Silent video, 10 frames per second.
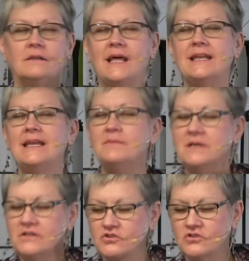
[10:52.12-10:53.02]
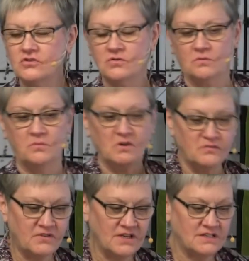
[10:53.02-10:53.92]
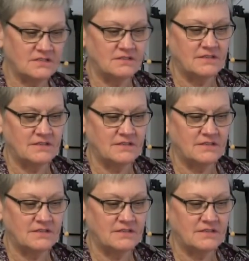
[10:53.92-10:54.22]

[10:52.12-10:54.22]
that image, perfect,